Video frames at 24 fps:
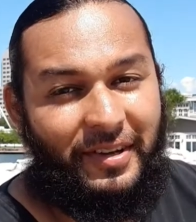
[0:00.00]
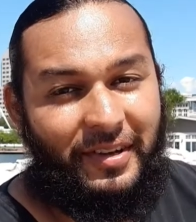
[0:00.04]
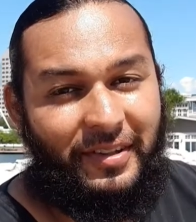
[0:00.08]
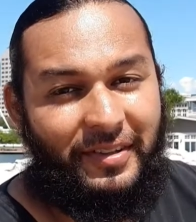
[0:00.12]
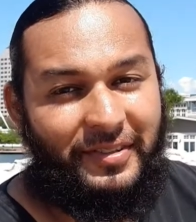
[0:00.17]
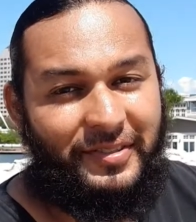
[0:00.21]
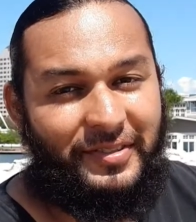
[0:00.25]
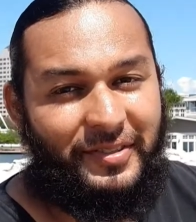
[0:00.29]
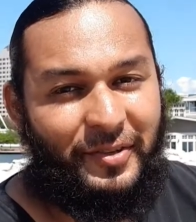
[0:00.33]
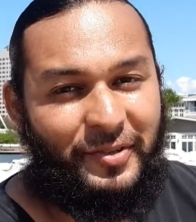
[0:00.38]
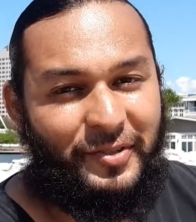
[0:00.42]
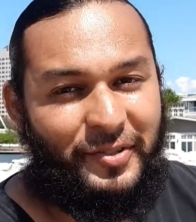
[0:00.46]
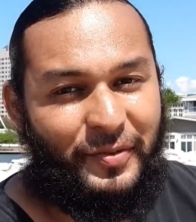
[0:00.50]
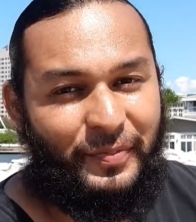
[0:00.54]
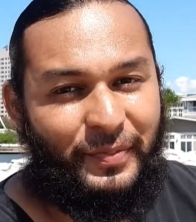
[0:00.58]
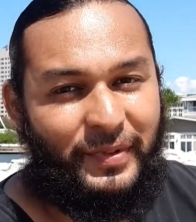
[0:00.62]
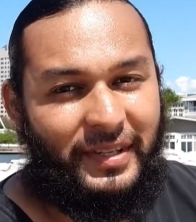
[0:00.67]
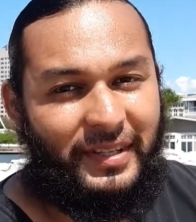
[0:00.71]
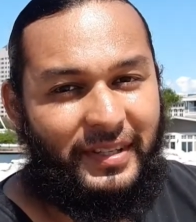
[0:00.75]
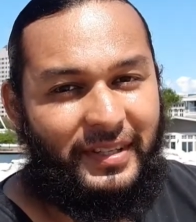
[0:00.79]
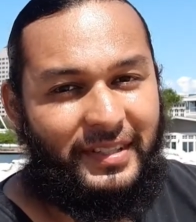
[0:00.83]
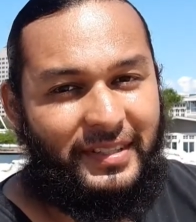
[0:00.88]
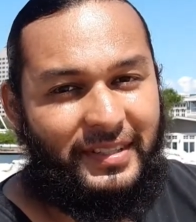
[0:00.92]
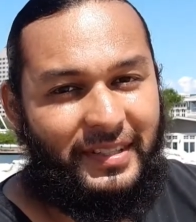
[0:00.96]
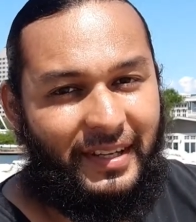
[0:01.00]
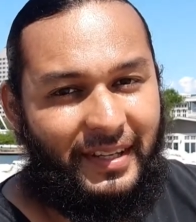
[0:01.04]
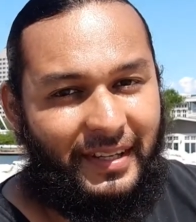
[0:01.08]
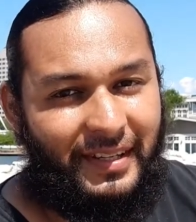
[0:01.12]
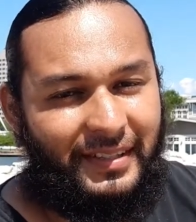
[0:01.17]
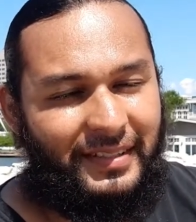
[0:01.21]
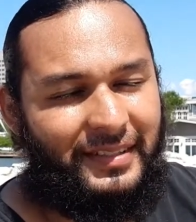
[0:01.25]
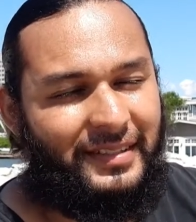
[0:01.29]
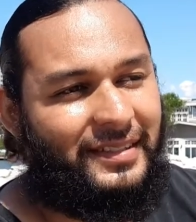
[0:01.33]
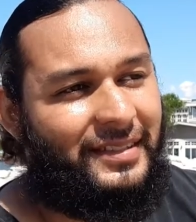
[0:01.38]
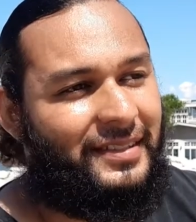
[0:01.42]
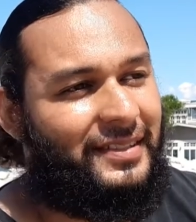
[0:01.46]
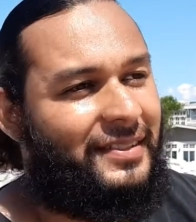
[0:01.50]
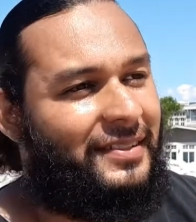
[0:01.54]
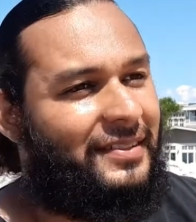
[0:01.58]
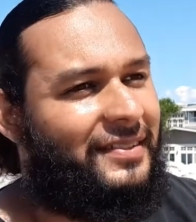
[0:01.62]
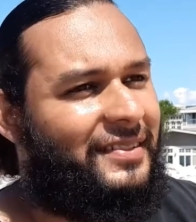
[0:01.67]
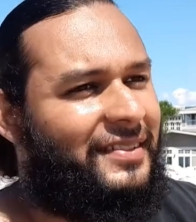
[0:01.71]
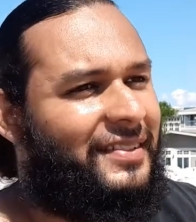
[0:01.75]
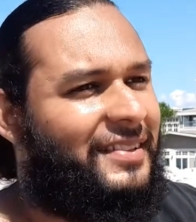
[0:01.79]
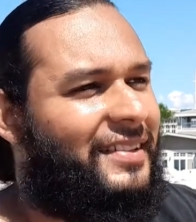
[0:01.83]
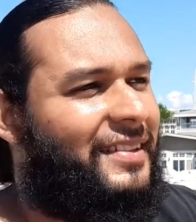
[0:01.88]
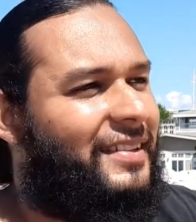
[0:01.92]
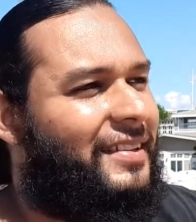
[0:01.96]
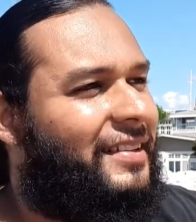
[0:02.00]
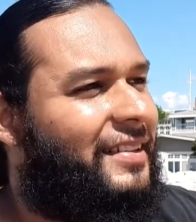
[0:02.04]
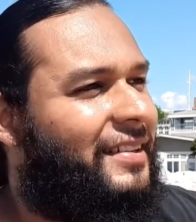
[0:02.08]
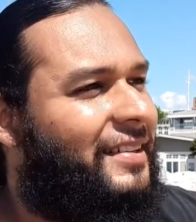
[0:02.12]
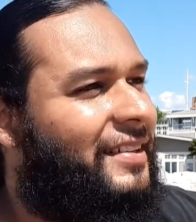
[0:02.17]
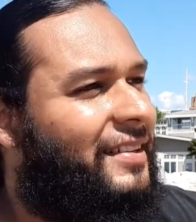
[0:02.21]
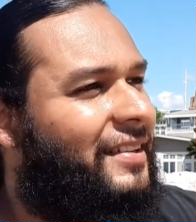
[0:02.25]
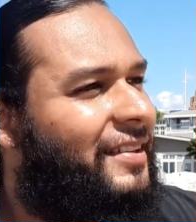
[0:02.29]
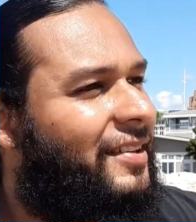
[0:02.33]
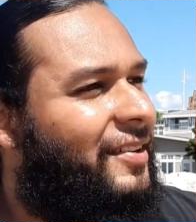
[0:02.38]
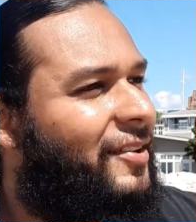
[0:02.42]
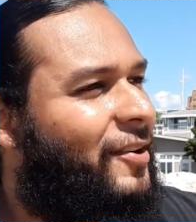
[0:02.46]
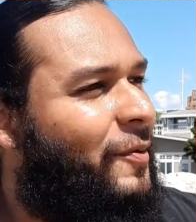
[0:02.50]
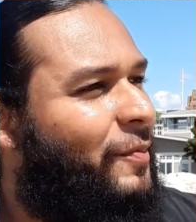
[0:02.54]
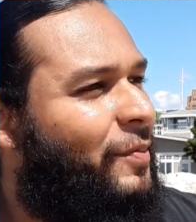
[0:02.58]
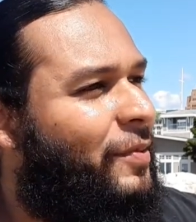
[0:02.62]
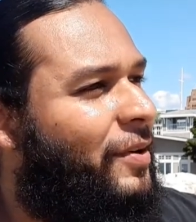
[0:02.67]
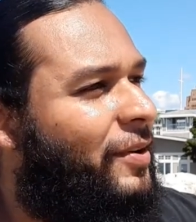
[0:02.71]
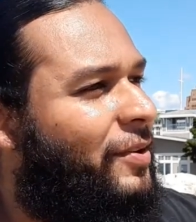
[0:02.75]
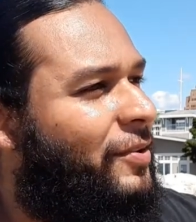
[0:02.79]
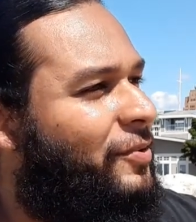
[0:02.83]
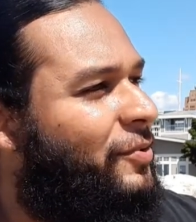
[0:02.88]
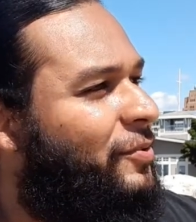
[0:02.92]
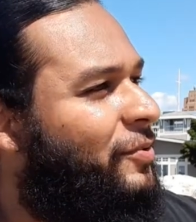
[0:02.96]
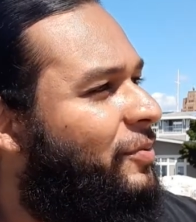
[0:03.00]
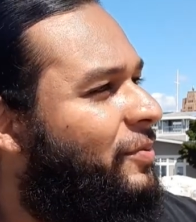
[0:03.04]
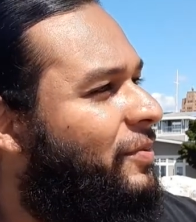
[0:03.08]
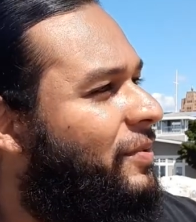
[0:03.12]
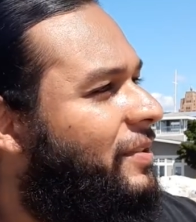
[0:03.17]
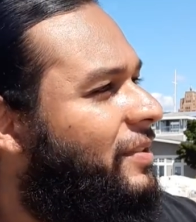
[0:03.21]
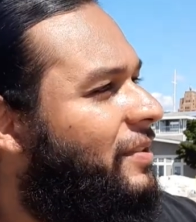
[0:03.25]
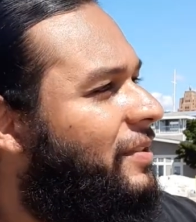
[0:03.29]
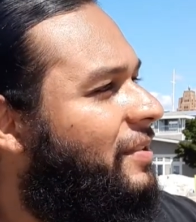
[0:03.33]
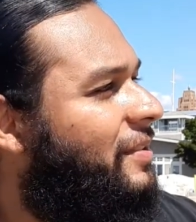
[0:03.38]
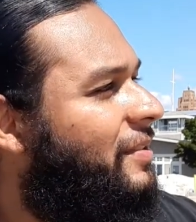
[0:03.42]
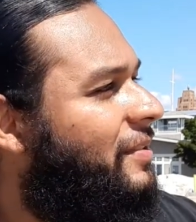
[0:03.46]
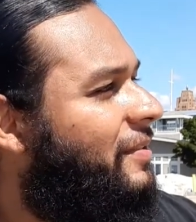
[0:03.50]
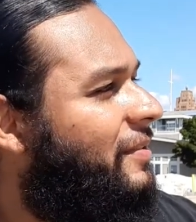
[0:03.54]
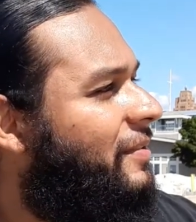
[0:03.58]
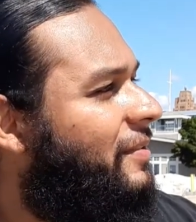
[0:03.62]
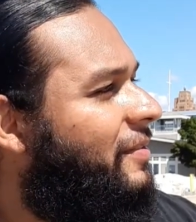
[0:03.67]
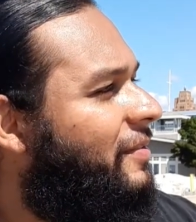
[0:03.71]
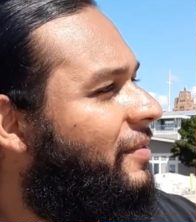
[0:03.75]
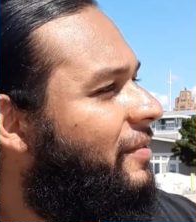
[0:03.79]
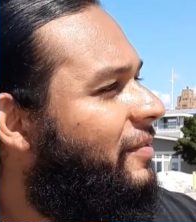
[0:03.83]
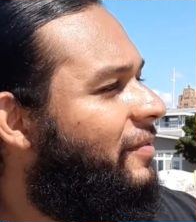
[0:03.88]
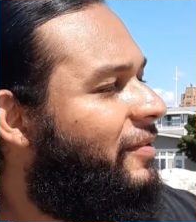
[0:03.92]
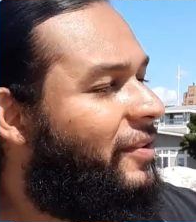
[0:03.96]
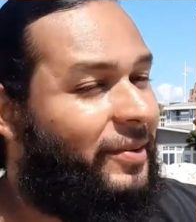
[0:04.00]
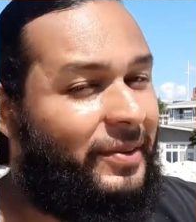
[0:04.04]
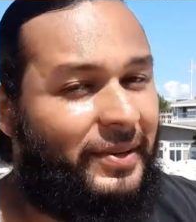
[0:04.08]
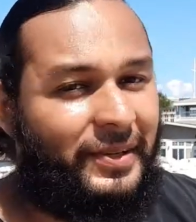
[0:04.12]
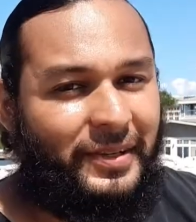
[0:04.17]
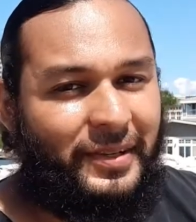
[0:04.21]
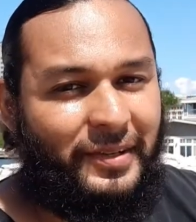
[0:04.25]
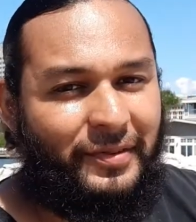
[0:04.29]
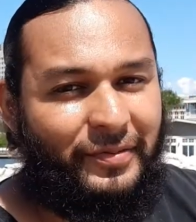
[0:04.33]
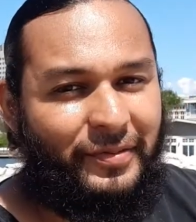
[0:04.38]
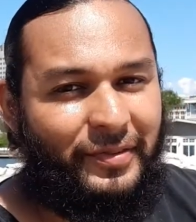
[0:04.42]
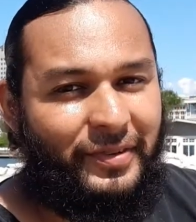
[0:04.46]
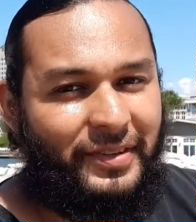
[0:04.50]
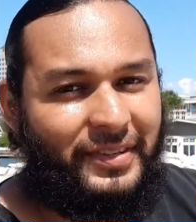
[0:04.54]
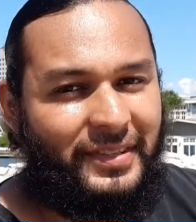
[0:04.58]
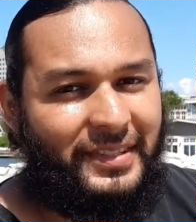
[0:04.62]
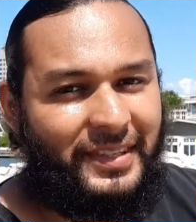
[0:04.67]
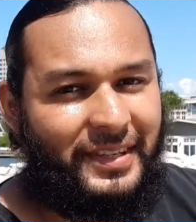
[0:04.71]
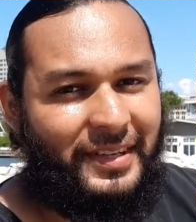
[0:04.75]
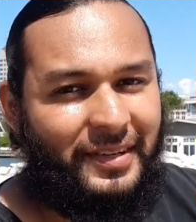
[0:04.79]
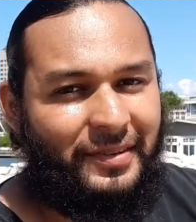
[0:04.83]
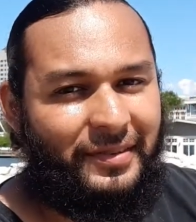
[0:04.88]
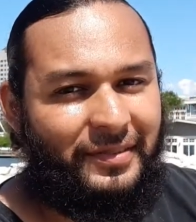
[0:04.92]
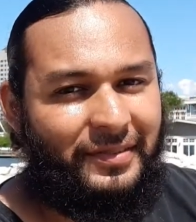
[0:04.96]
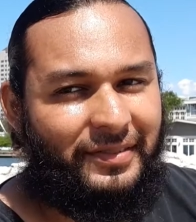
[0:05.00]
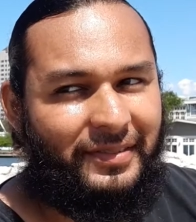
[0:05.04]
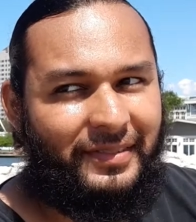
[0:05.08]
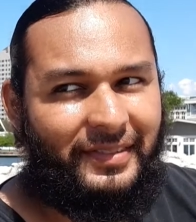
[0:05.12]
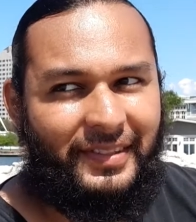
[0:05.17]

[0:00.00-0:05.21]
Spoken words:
other social media sites, hope you are doing very good for yourself,